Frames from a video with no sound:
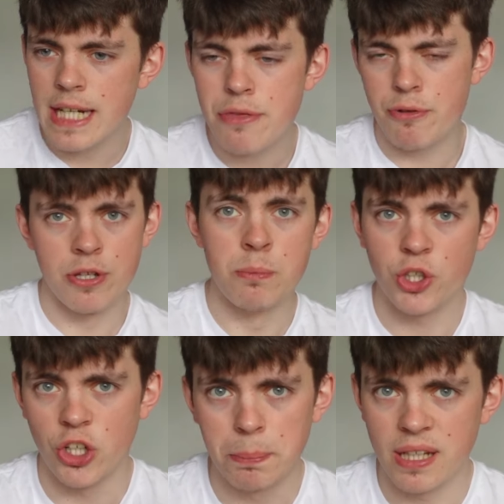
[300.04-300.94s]
neither of them were
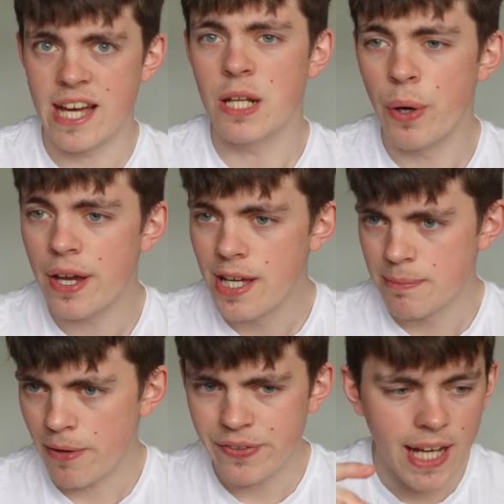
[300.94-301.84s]
going to play anyway,
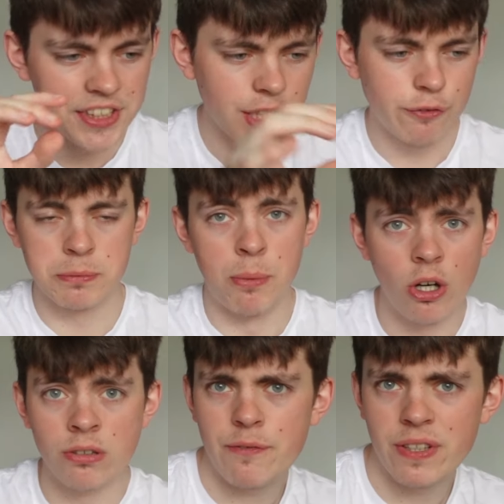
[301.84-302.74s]
I think Eze offers
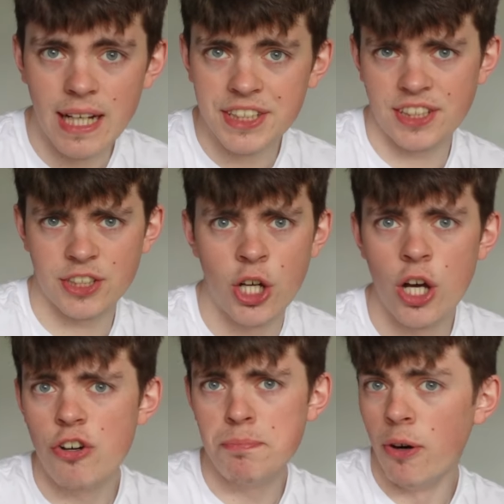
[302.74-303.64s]
more. I think Eze's a
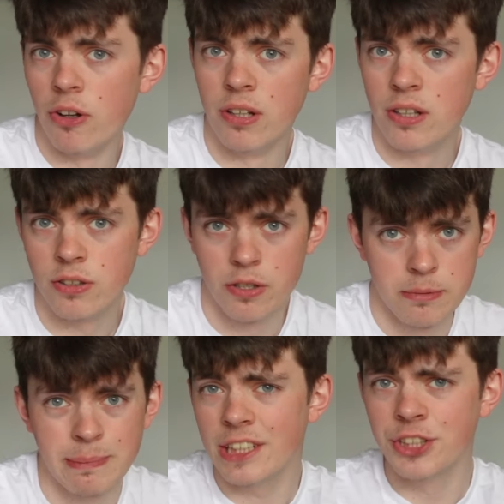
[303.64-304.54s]
curveball
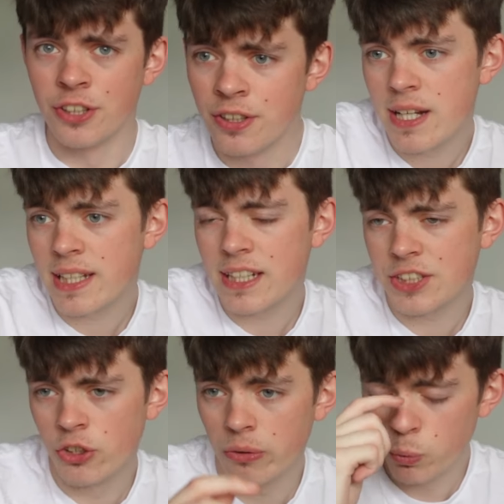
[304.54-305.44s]
than Maddison. And again,
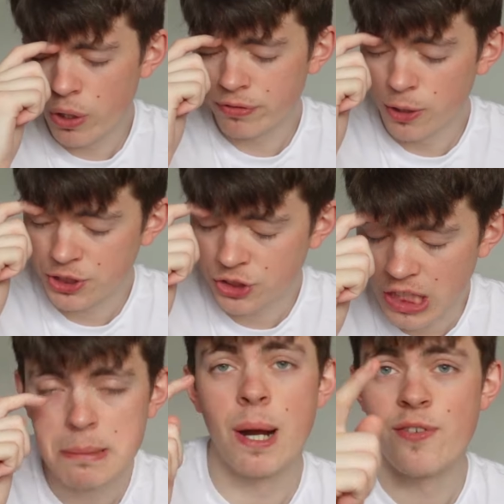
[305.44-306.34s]
it's not worth losing
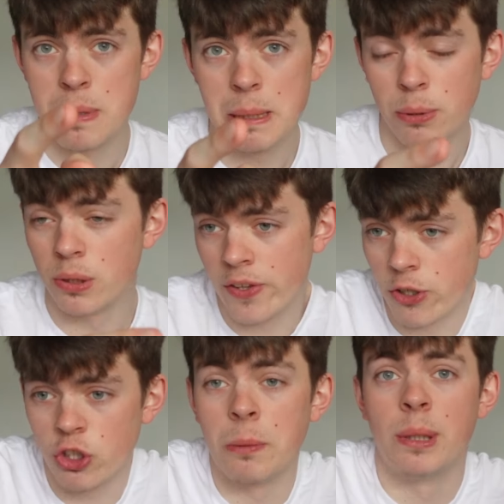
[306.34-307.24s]
sleep over people. They're
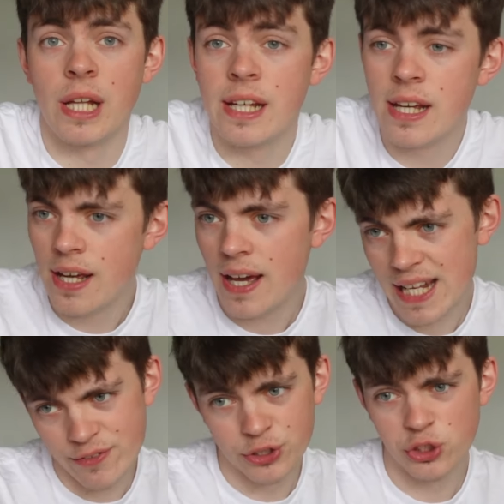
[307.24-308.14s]
not going to play.
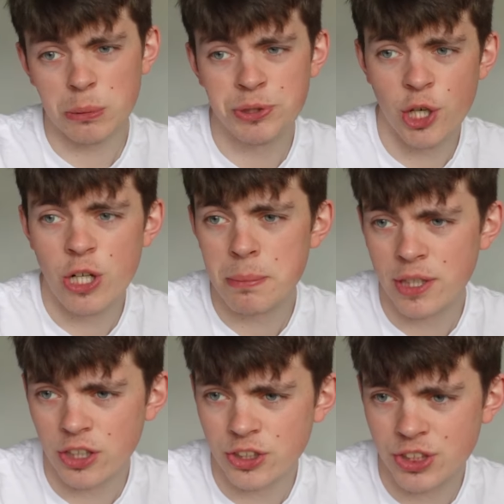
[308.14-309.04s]
And I've also dropped Toney
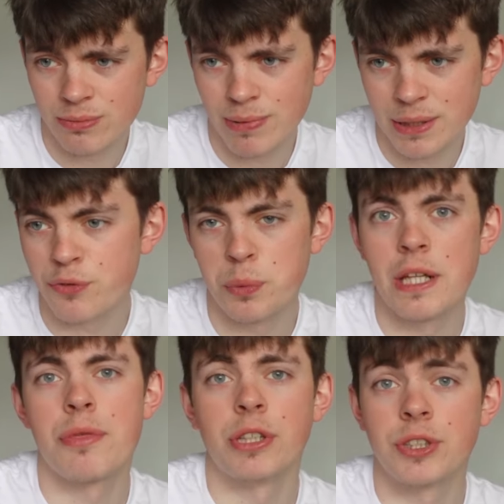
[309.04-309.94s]
because I don't think we need three